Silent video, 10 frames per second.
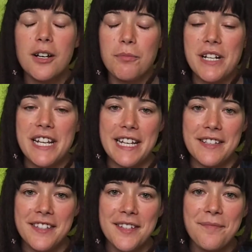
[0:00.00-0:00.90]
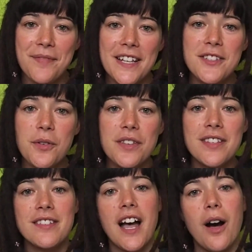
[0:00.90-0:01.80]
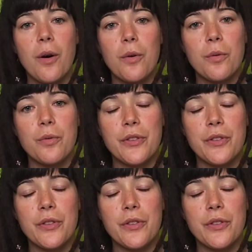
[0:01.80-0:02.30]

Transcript: But it is. And so this is how